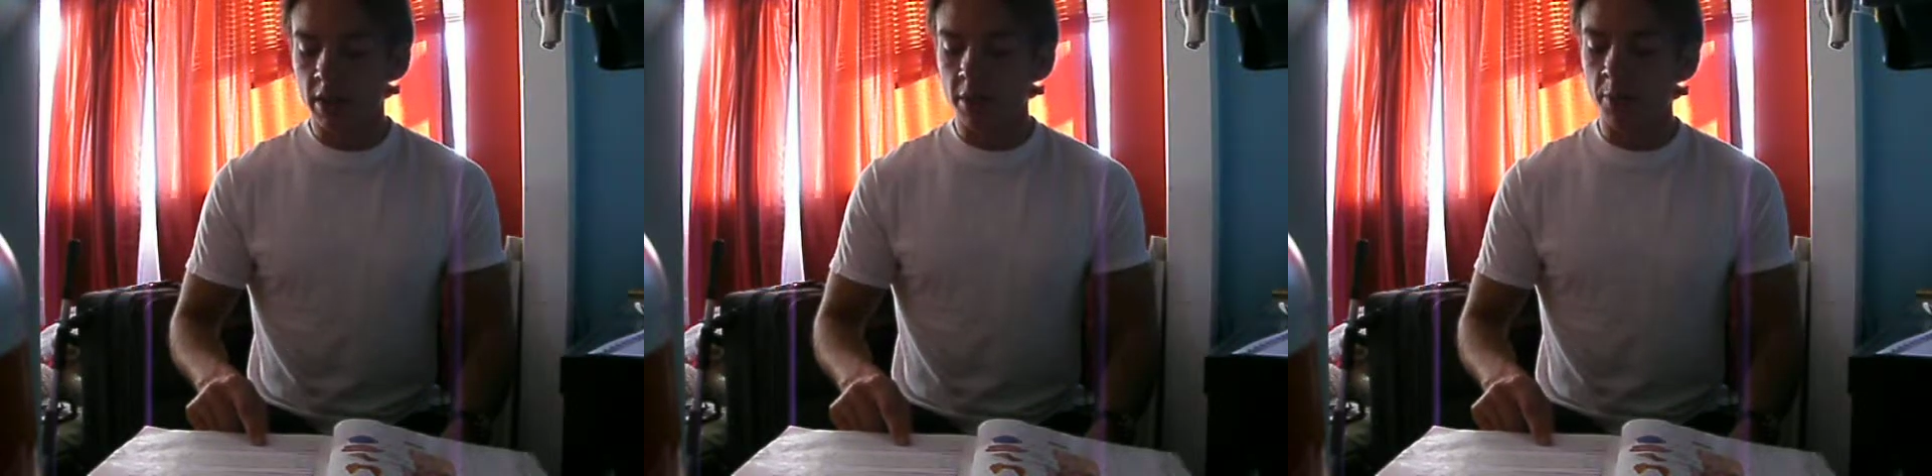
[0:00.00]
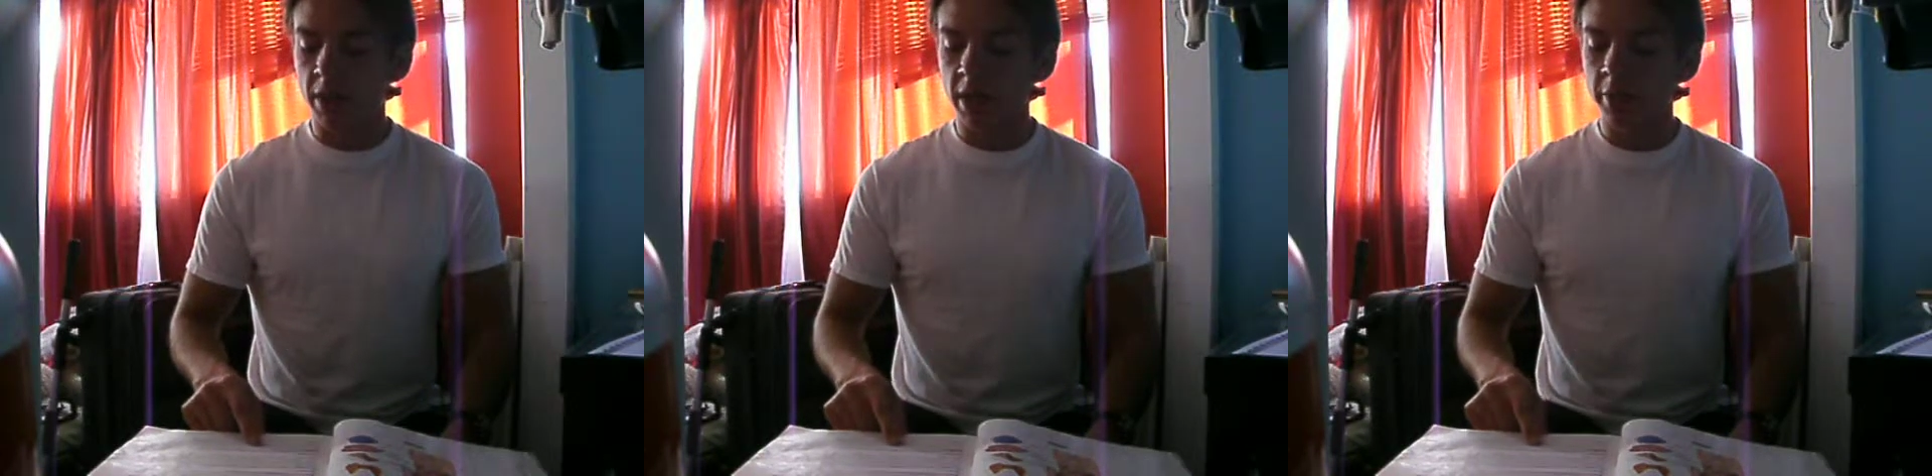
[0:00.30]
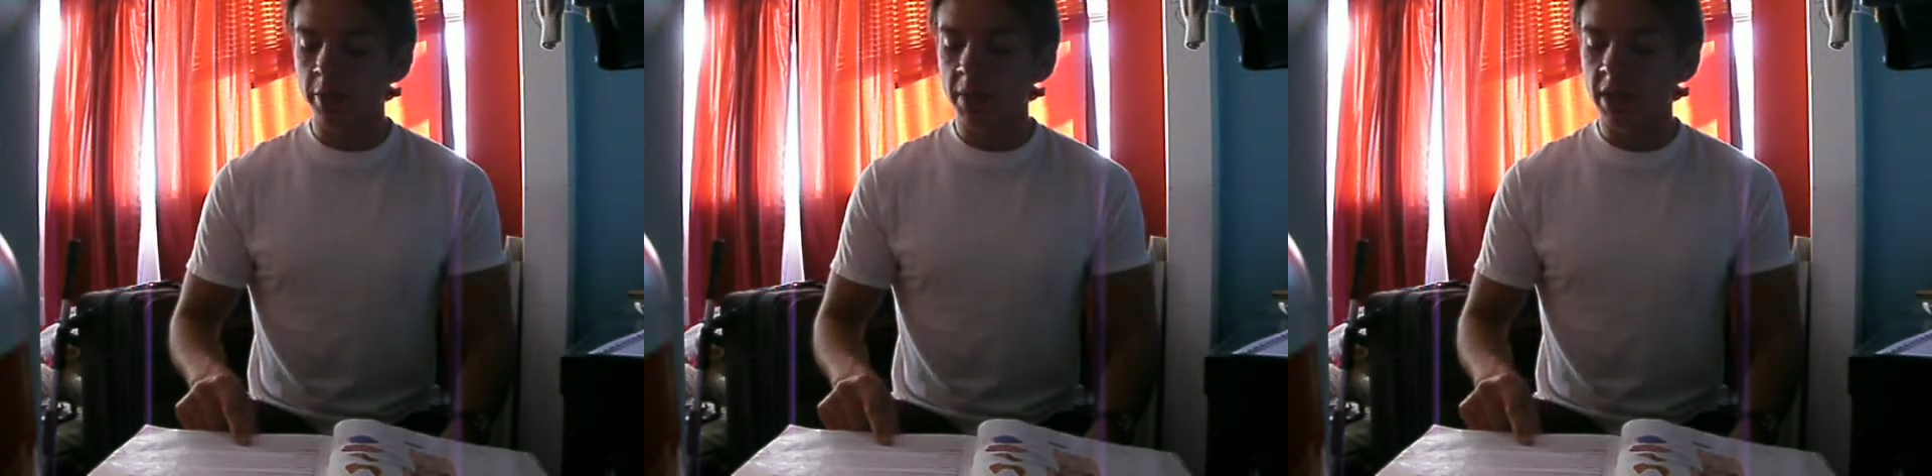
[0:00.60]
the body
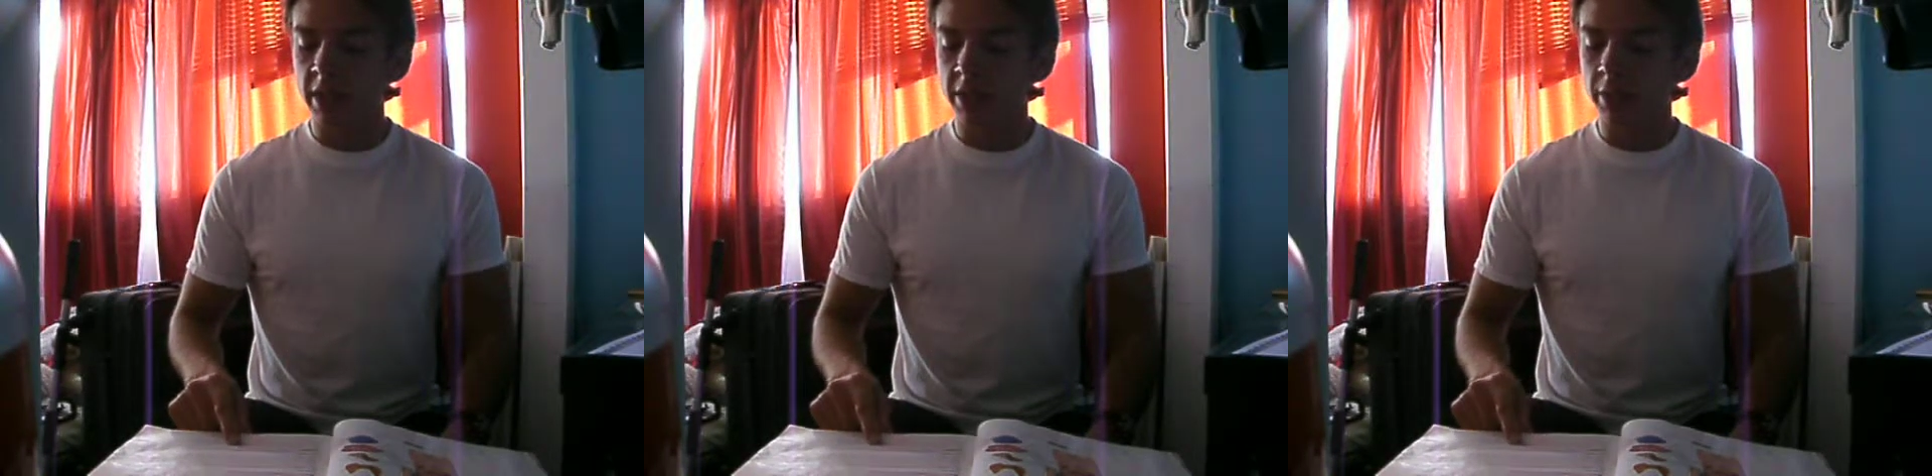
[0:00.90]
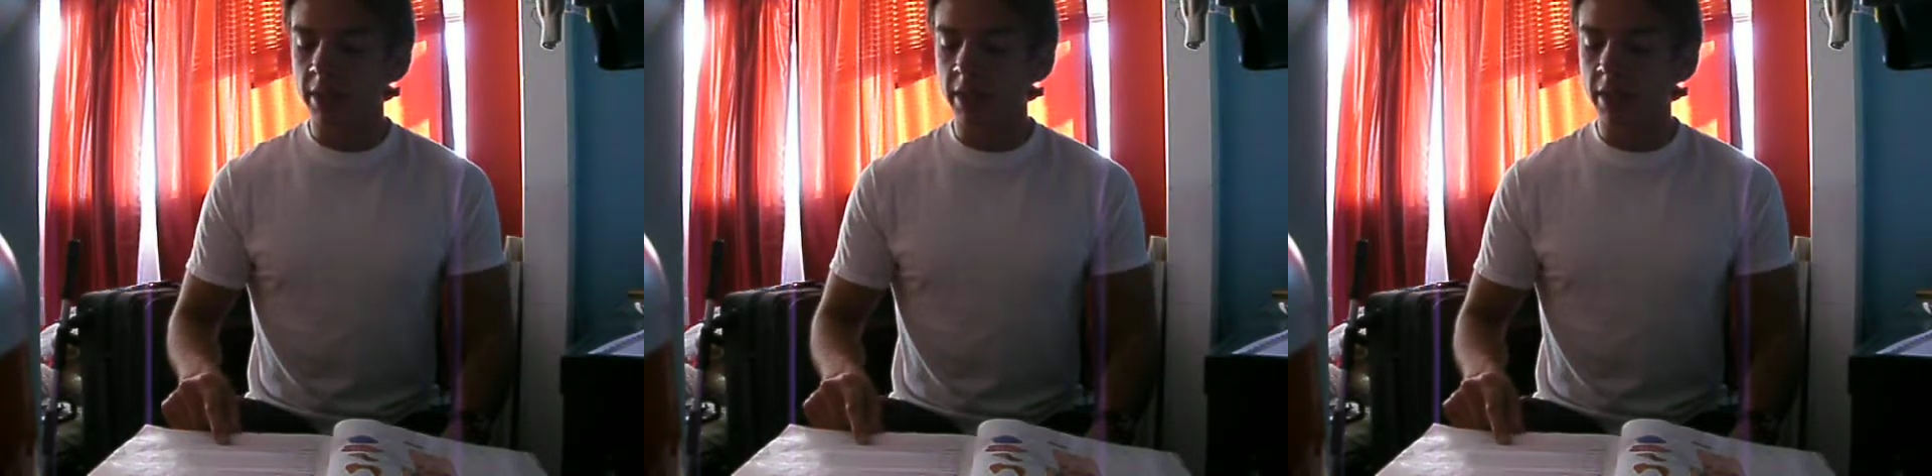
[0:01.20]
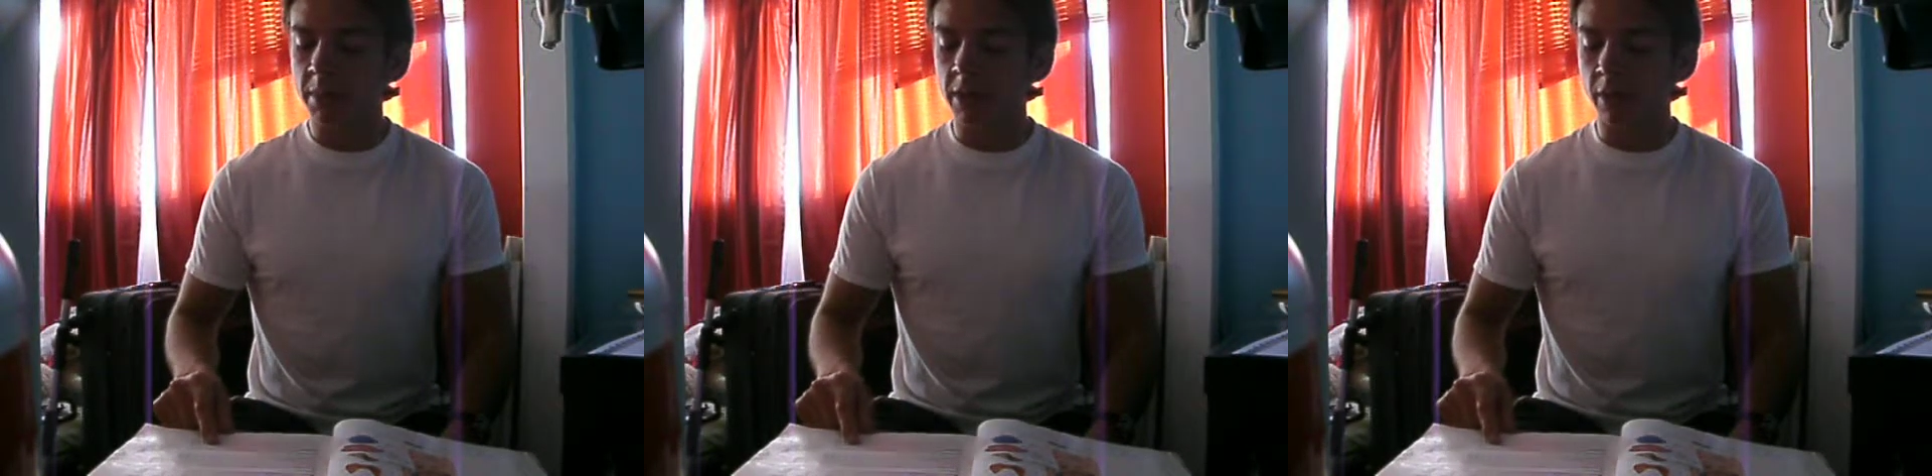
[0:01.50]
will begin to
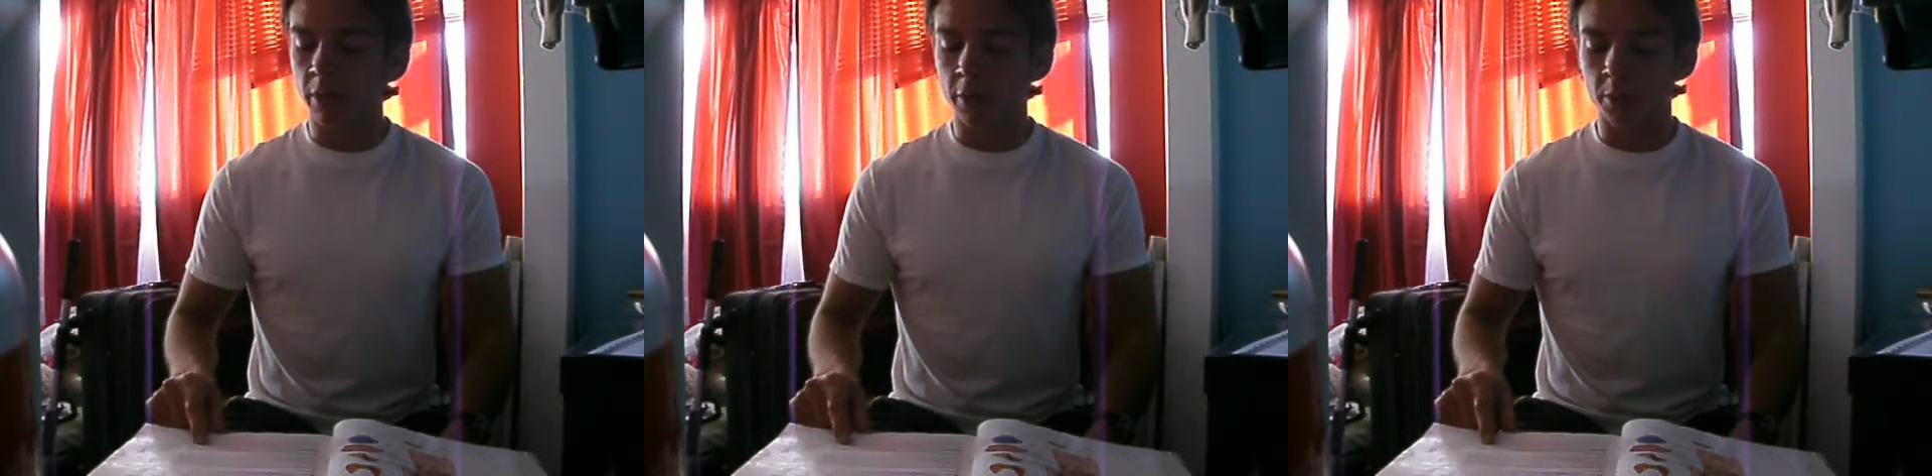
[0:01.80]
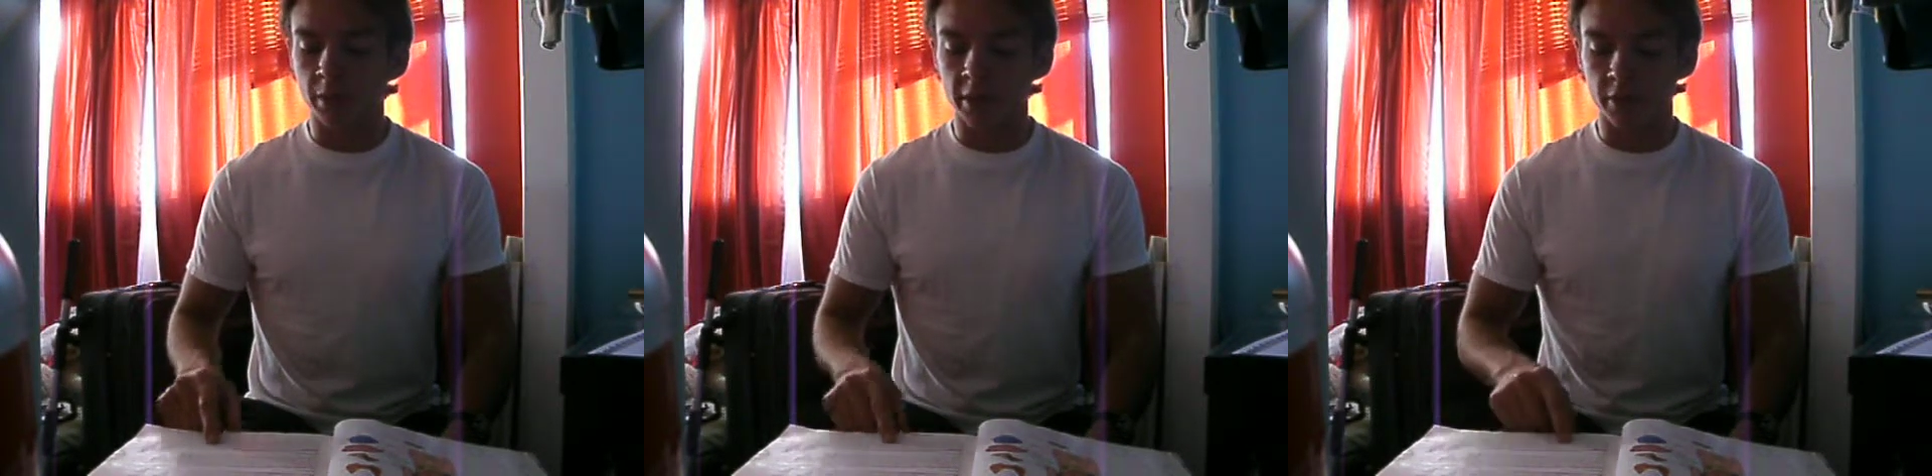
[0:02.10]
exhibit lower blood